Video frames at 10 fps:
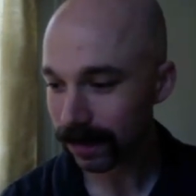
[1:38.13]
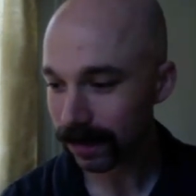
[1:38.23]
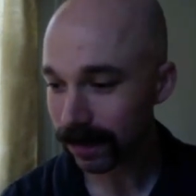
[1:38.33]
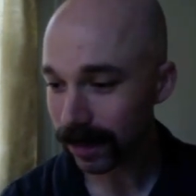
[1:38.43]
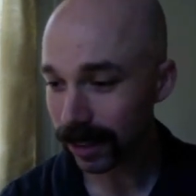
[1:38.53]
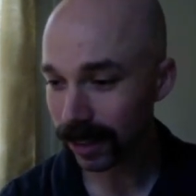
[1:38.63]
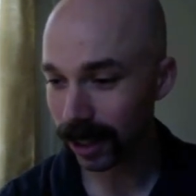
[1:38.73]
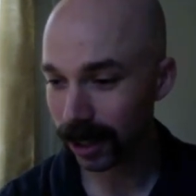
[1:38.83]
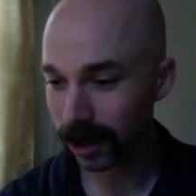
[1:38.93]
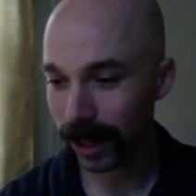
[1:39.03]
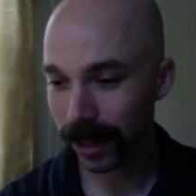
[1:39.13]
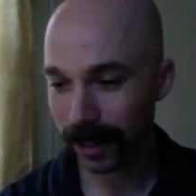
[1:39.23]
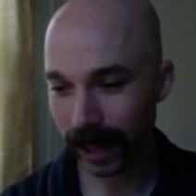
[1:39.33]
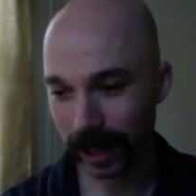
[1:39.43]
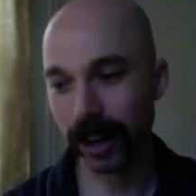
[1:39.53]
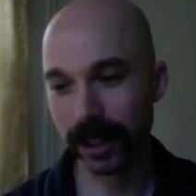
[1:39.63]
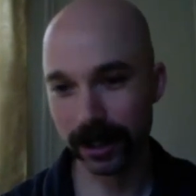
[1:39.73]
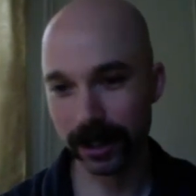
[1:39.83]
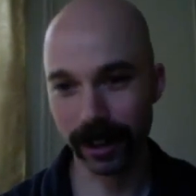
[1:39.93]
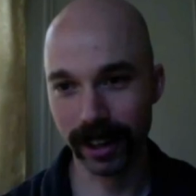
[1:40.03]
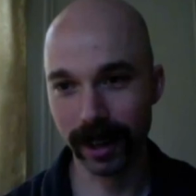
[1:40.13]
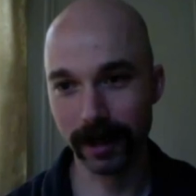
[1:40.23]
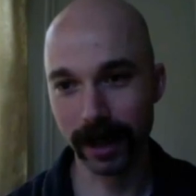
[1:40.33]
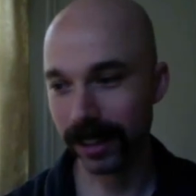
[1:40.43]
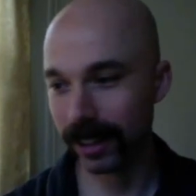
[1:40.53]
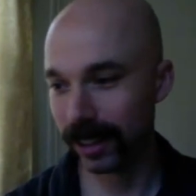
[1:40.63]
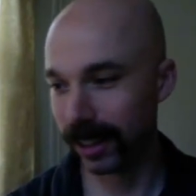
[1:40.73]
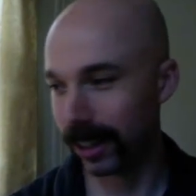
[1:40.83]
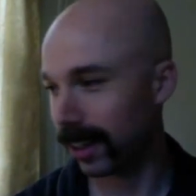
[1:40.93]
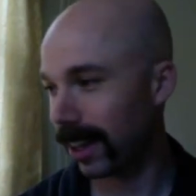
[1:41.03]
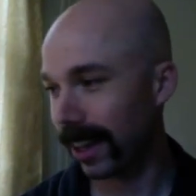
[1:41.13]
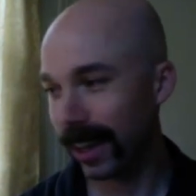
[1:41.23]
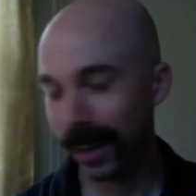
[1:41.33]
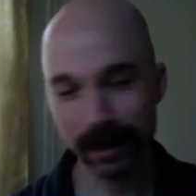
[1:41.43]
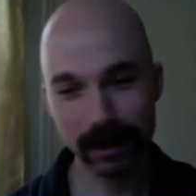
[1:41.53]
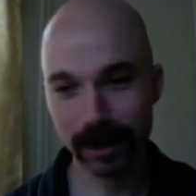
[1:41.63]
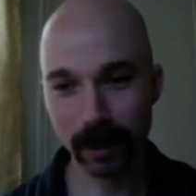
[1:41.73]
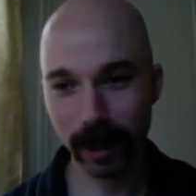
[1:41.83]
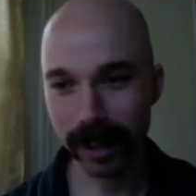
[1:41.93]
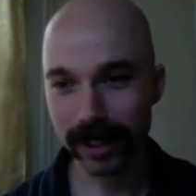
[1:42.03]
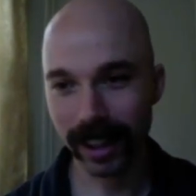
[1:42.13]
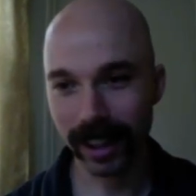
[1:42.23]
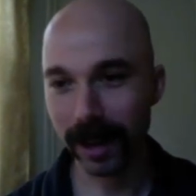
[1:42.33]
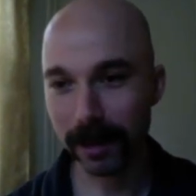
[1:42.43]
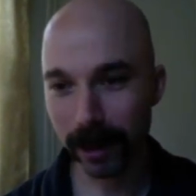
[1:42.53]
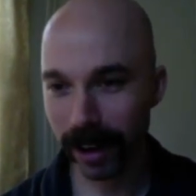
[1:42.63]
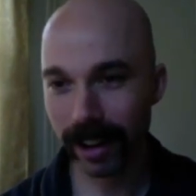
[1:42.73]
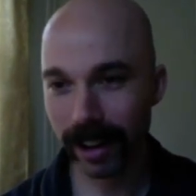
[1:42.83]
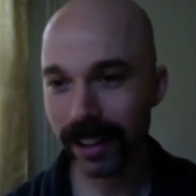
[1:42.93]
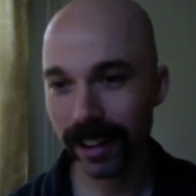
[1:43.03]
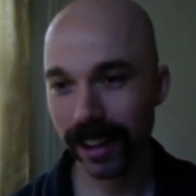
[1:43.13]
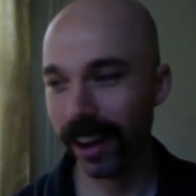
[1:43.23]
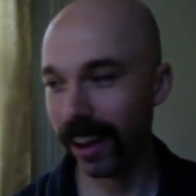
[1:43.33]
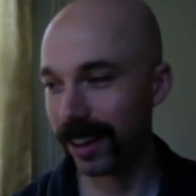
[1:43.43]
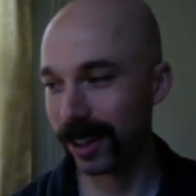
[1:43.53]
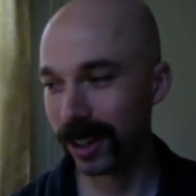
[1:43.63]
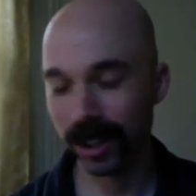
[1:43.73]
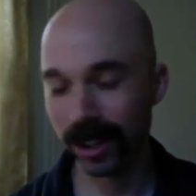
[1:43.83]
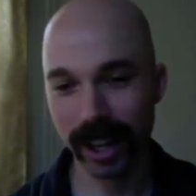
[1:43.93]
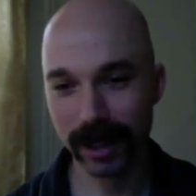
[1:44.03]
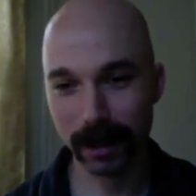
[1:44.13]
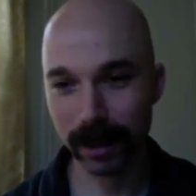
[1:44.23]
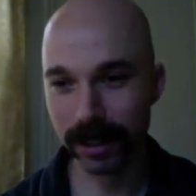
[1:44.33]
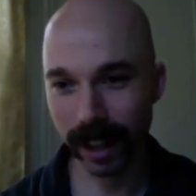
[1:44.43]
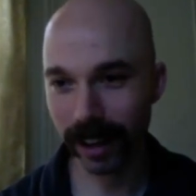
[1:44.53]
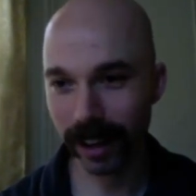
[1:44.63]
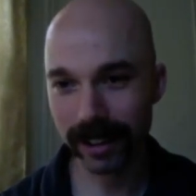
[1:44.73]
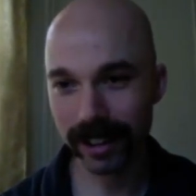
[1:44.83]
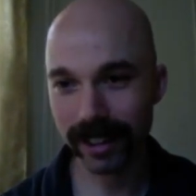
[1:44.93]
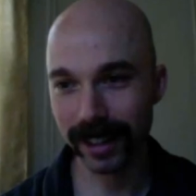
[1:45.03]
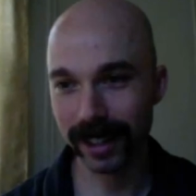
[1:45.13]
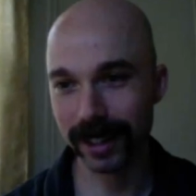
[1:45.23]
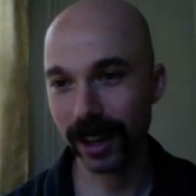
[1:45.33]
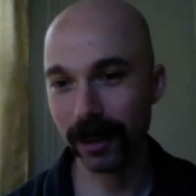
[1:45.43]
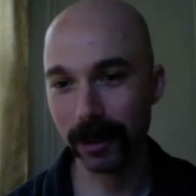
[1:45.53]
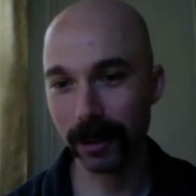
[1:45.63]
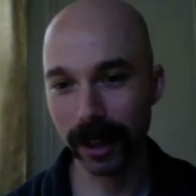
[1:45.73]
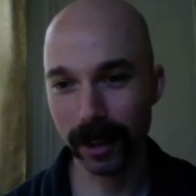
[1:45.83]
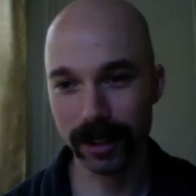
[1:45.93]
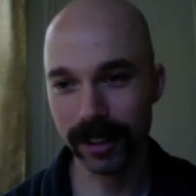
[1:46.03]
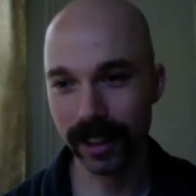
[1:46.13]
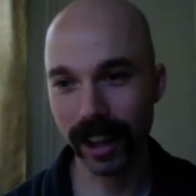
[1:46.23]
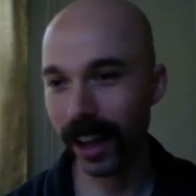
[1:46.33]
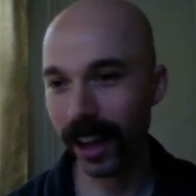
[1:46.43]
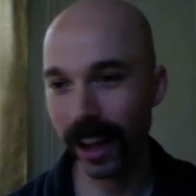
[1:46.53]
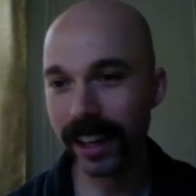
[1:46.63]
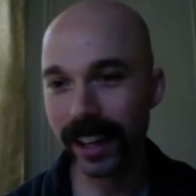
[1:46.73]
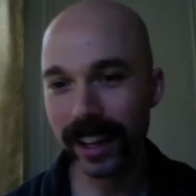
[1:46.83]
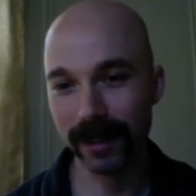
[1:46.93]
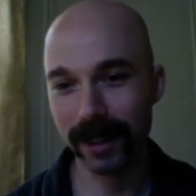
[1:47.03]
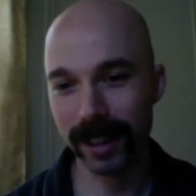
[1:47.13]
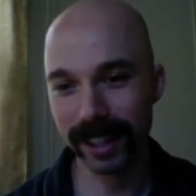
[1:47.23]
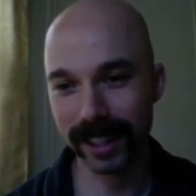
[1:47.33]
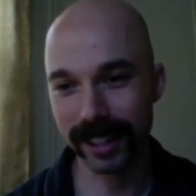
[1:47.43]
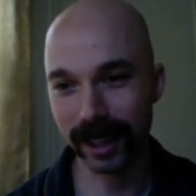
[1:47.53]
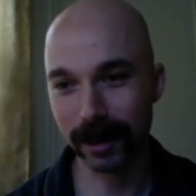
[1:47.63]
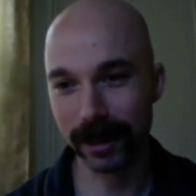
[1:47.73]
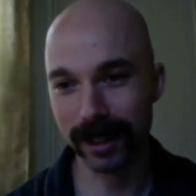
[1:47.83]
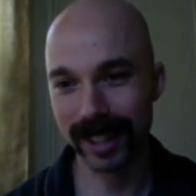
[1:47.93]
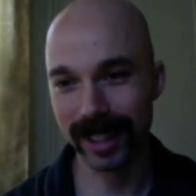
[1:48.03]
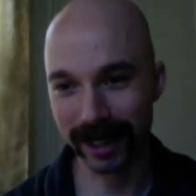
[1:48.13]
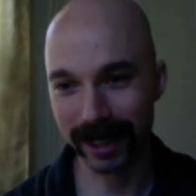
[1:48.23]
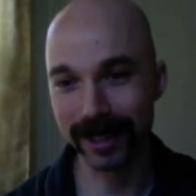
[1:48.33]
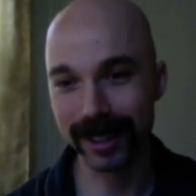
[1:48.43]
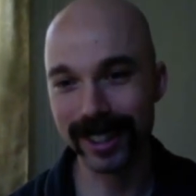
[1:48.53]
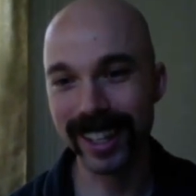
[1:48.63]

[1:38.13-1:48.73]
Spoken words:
So that's where I started. I basically went to the library and checked books out that dealt with any and everything that dealt with sound.